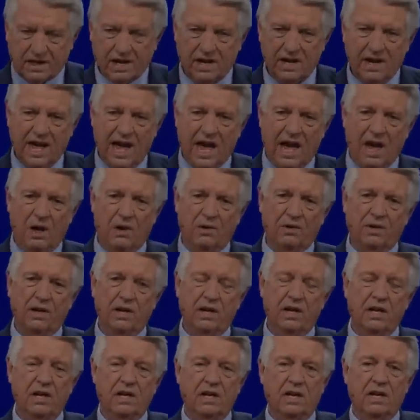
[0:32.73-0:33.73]
Now,
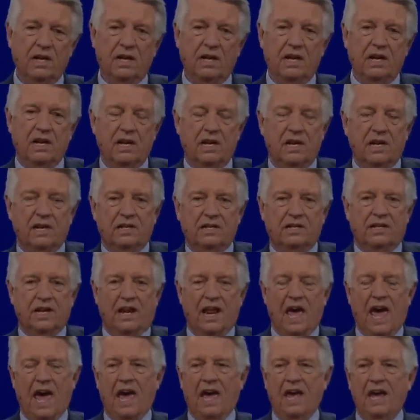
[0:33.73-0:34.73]

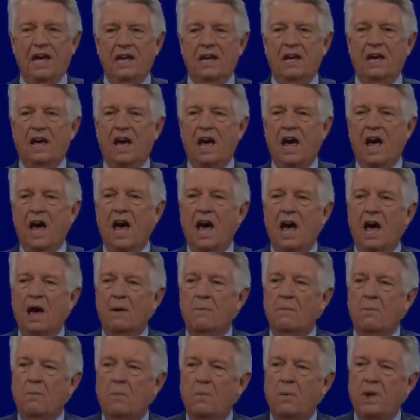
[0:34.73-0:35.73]
today
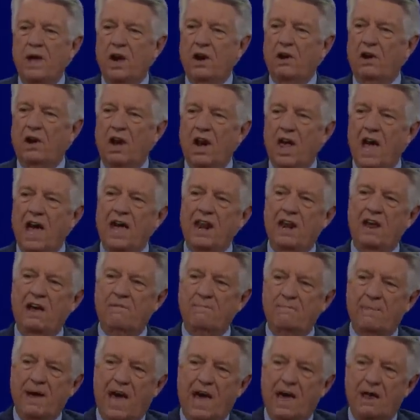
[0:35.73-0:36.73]
uh, we hear a lot
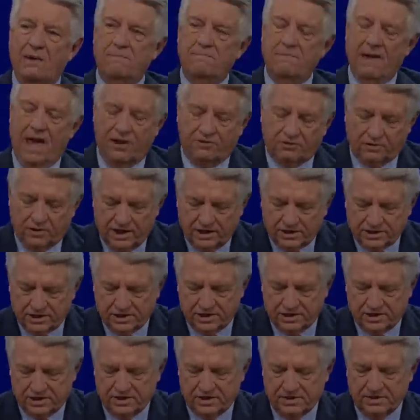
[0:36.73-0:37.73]
about
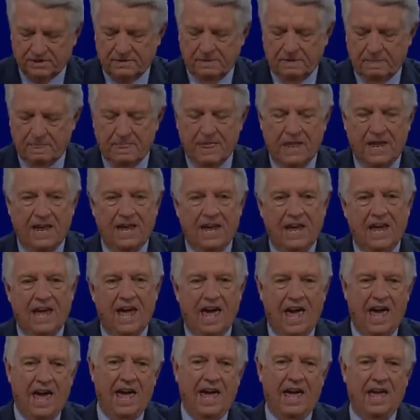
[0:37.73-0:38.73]
metrics
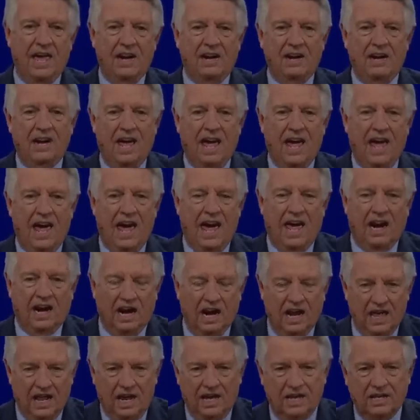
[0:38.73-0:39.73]
and
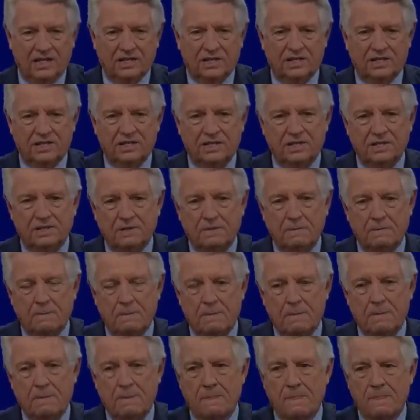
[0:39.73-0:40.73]
analytics
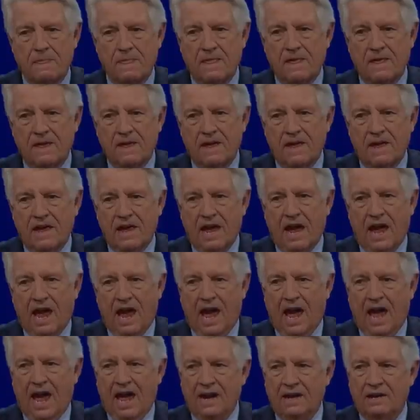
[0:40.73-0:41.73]

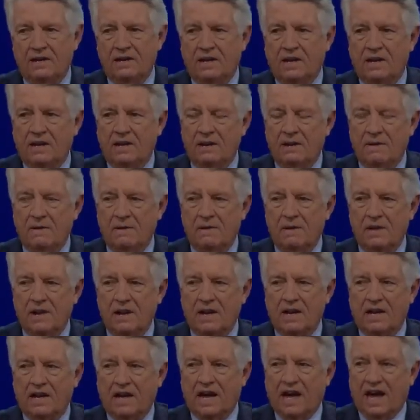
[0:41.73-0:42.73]
and
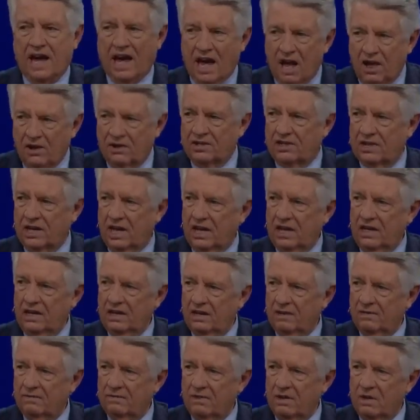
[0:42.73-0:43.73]
counting
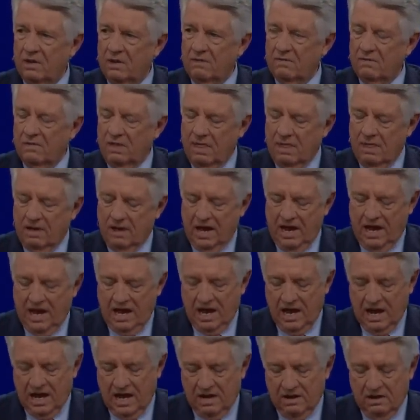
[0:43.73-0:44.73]

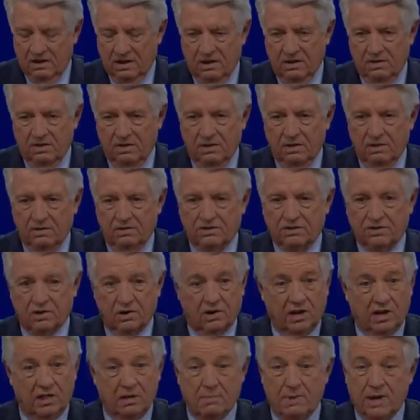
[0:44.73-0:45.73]
in
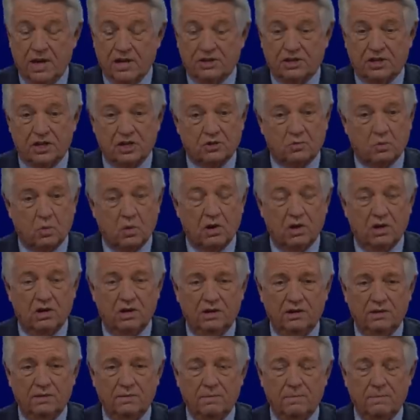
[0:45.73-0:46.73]
certainly the business
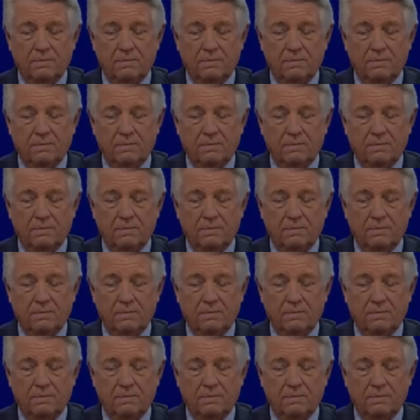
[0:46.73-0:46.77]
world.